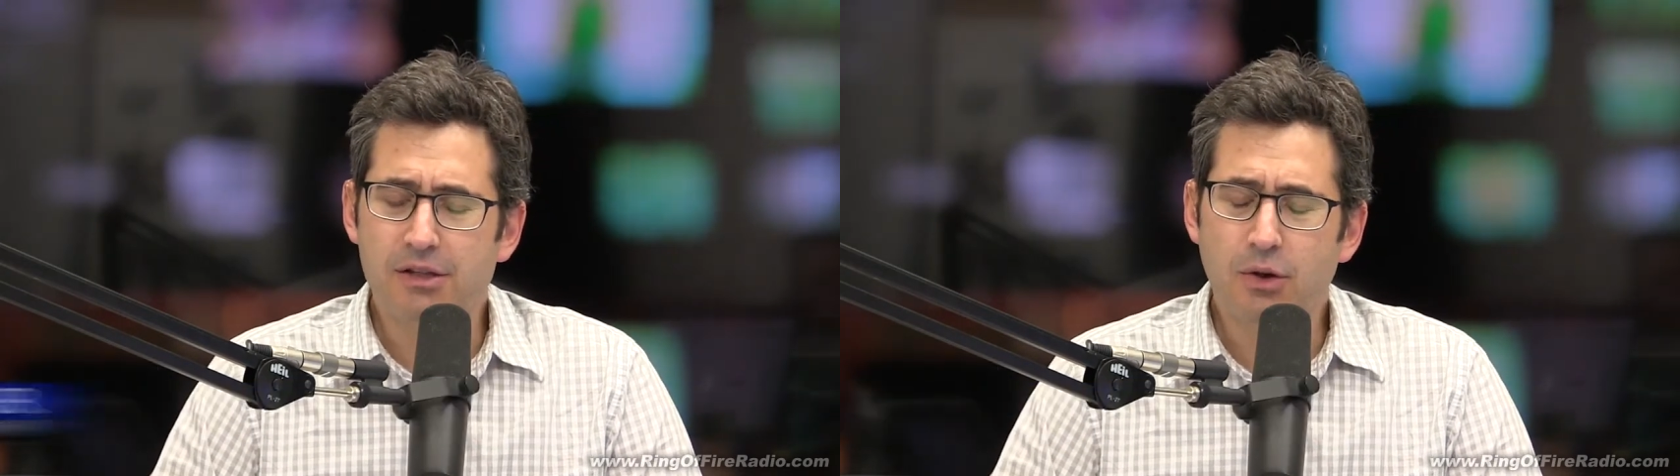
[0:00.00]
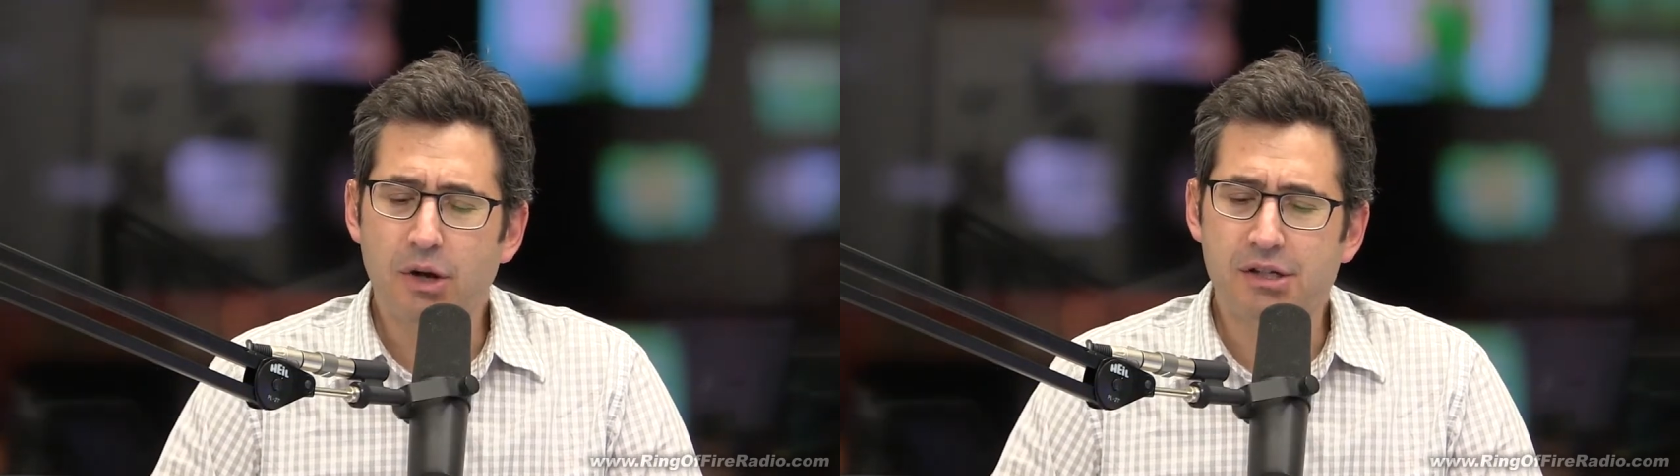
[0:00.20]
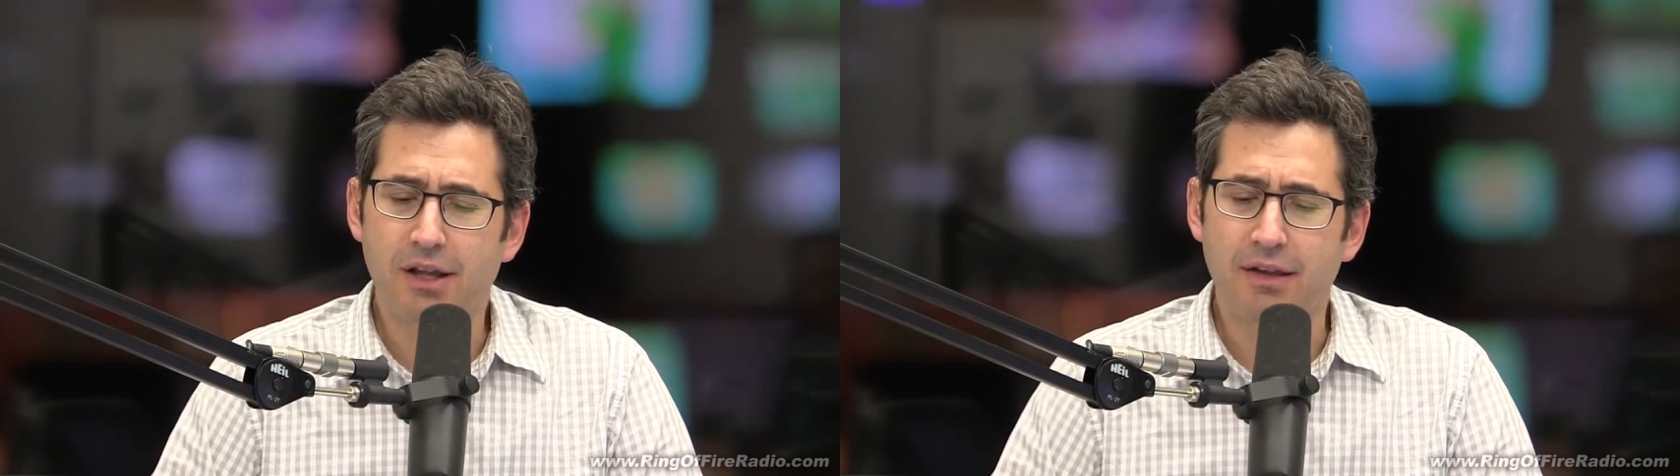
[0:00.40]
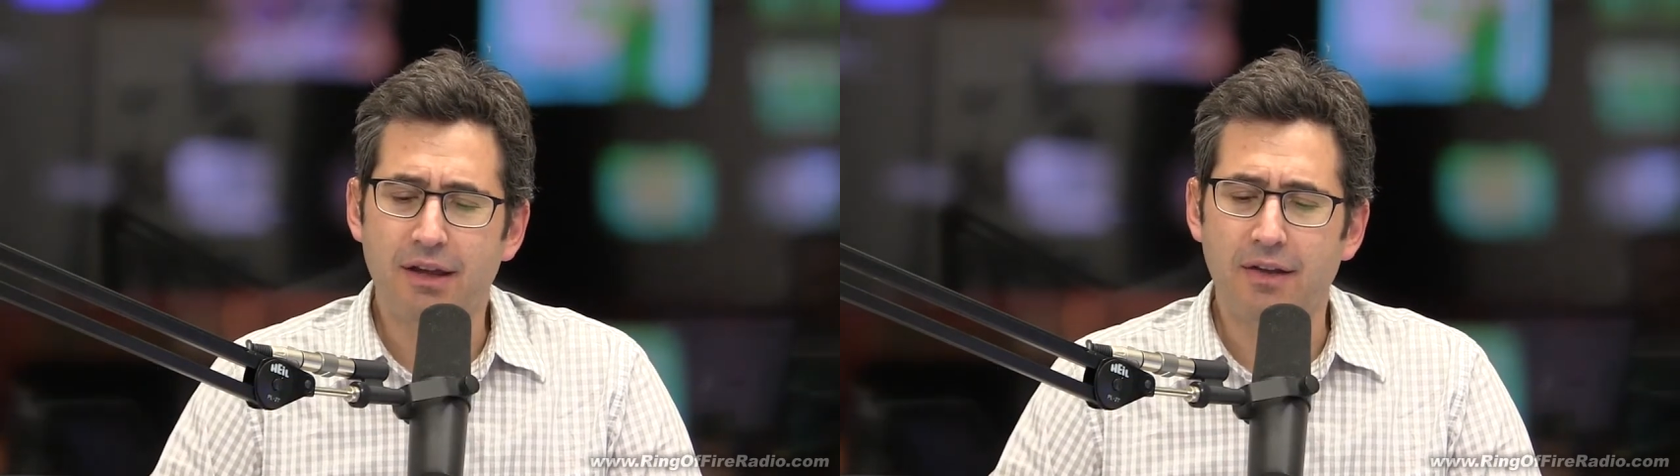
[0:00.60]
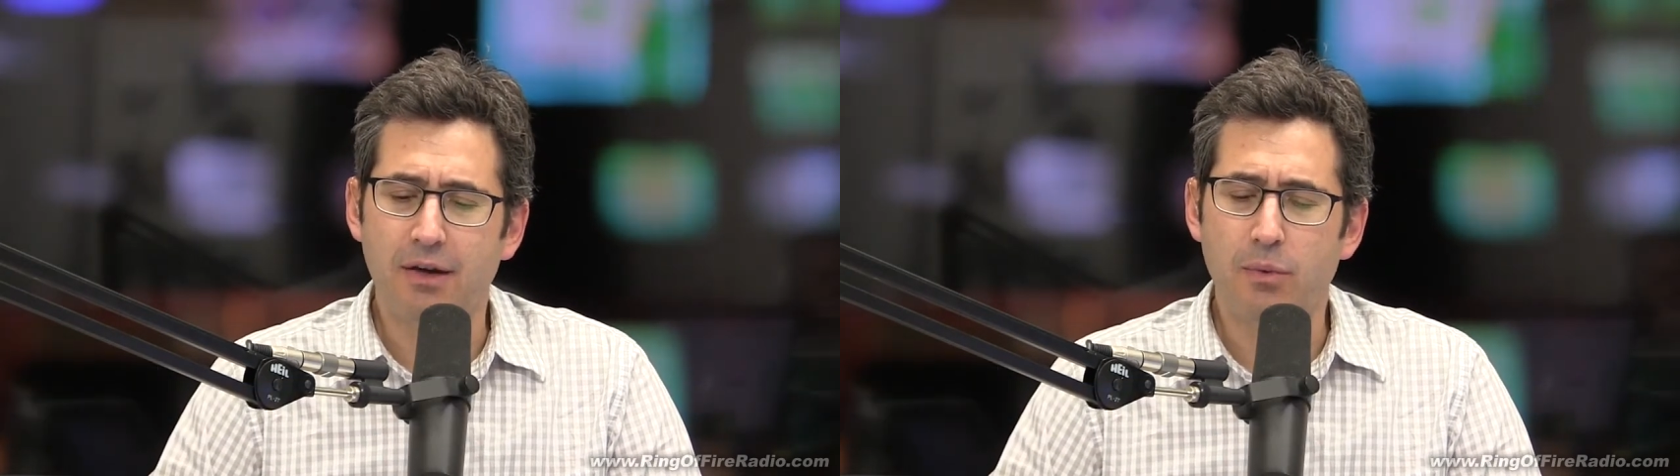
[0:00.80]
there's a question that I
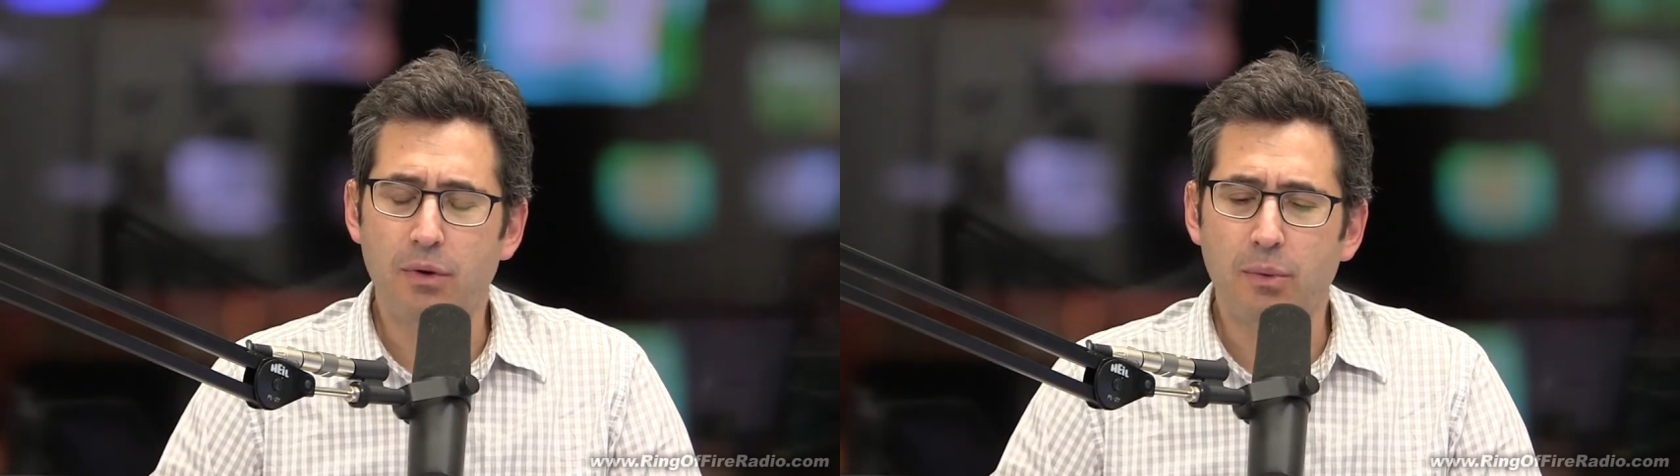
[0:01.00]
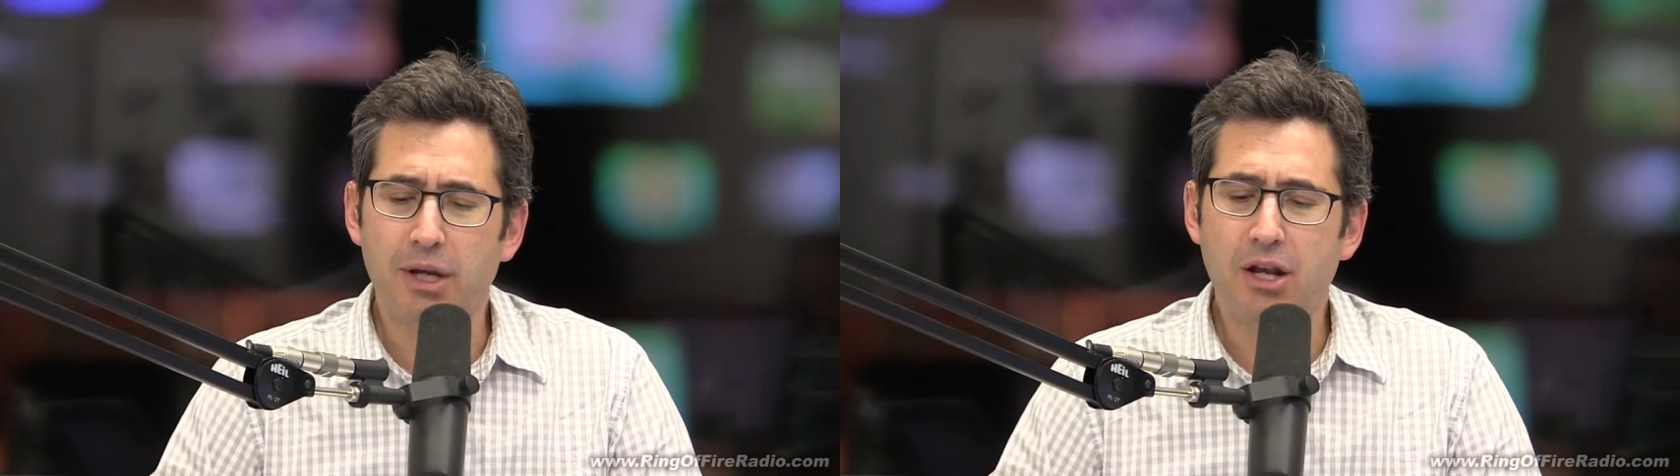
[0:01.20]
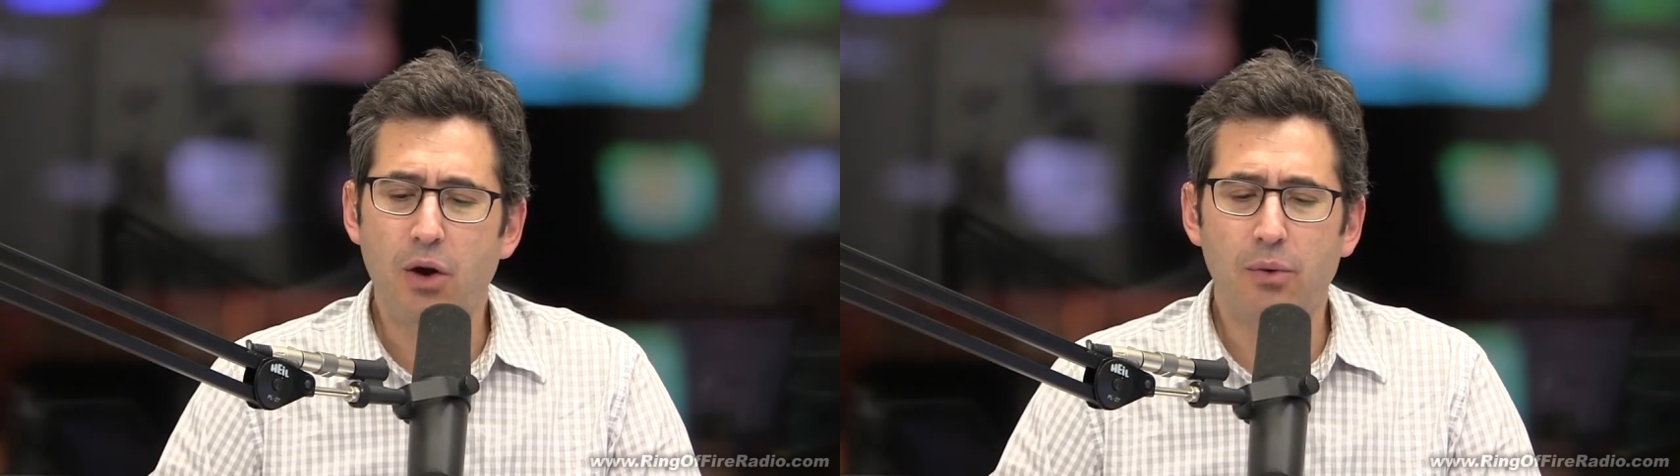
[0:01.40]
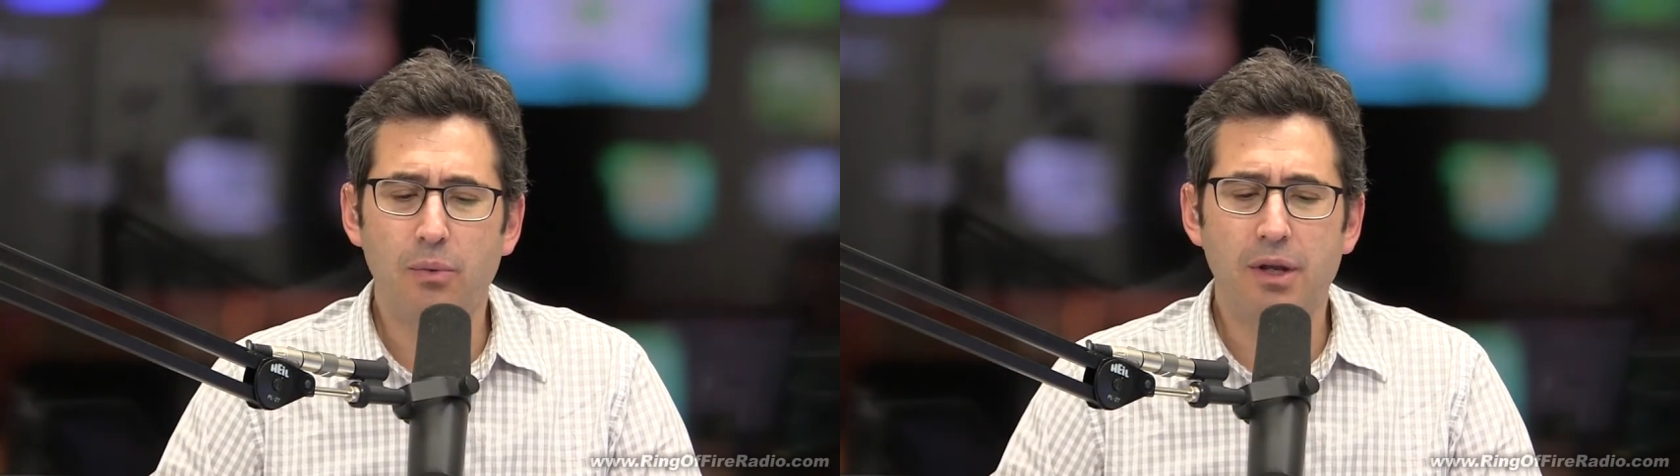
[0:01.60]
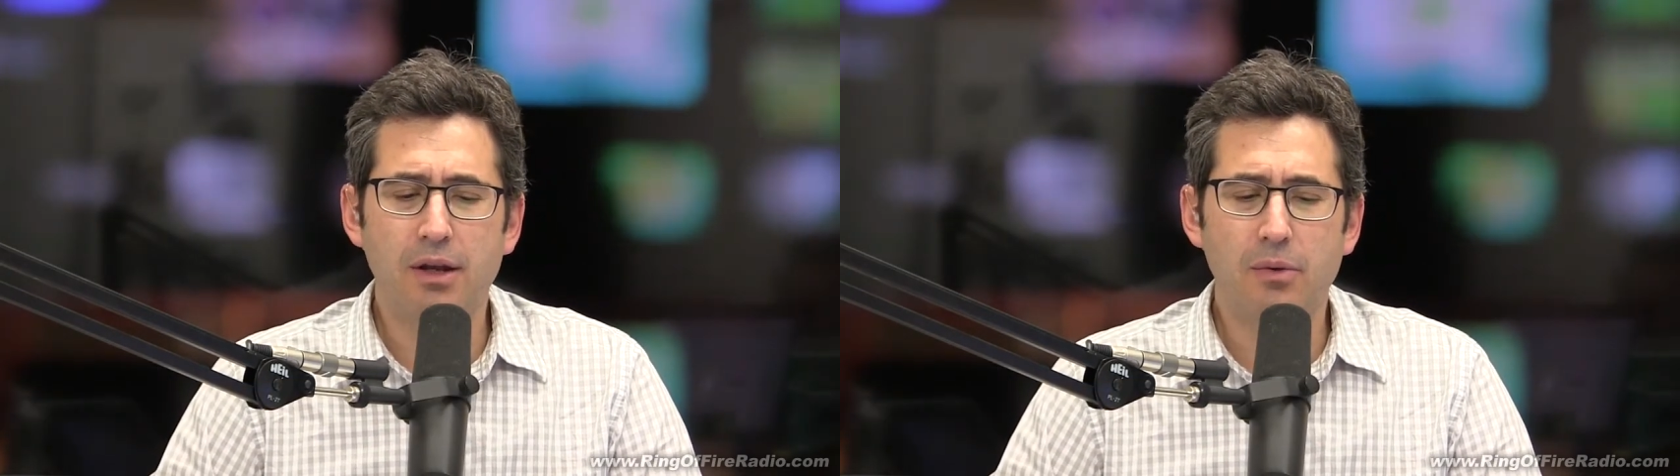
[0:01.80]
think like we, we don't
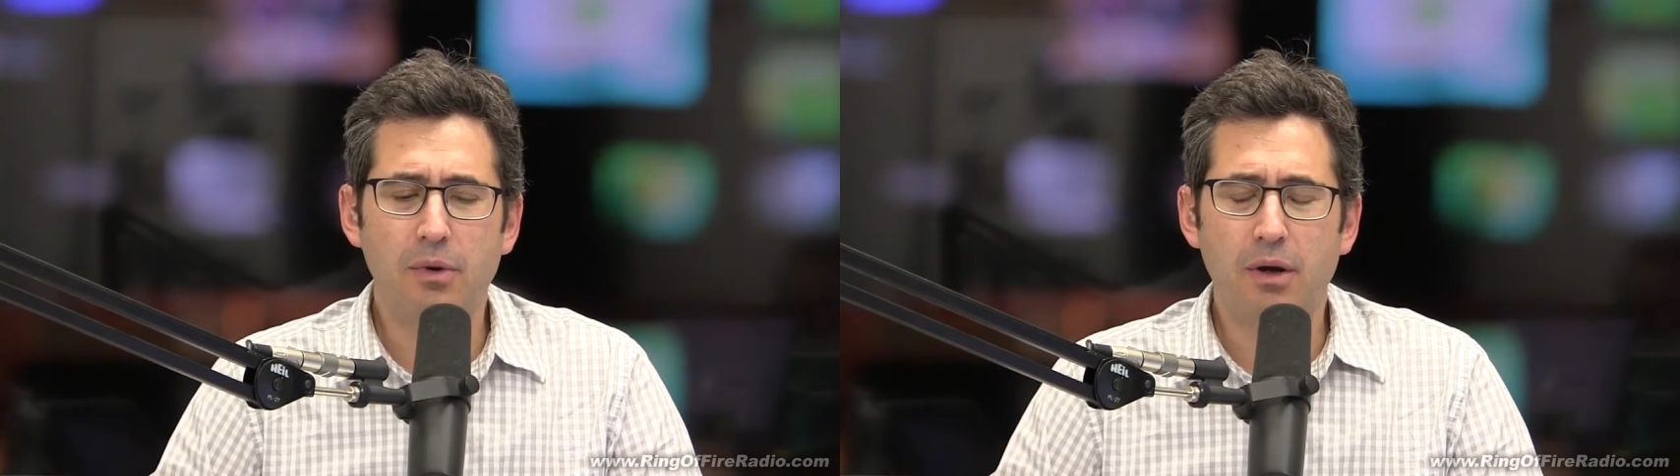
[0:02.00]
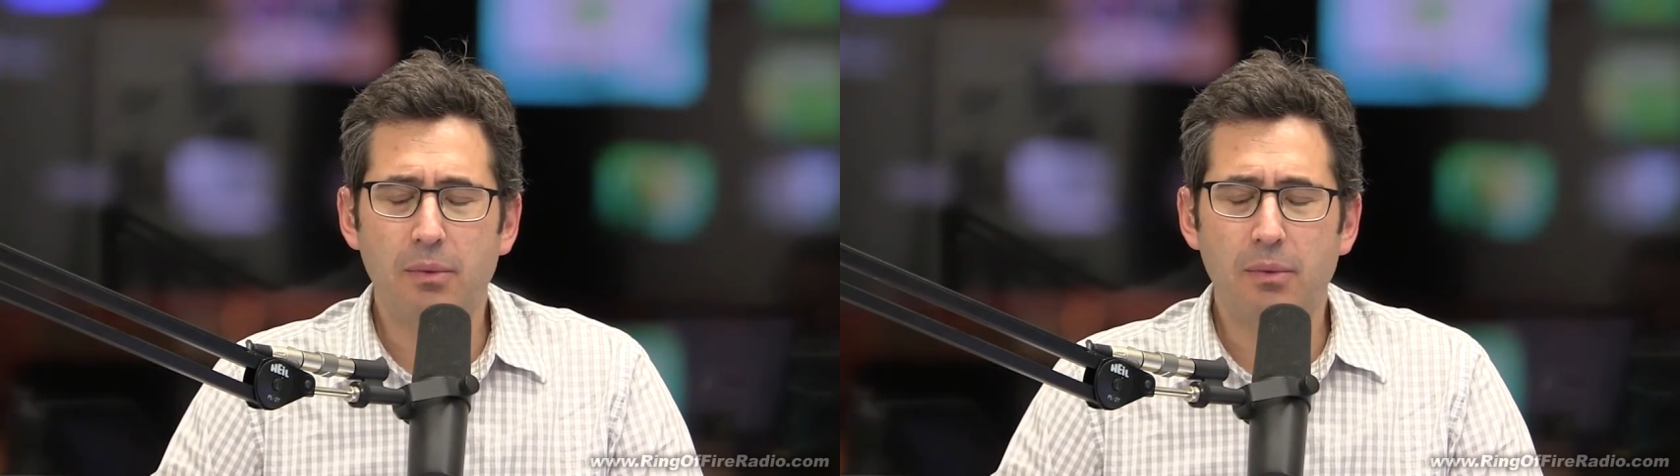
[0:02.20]
we, do,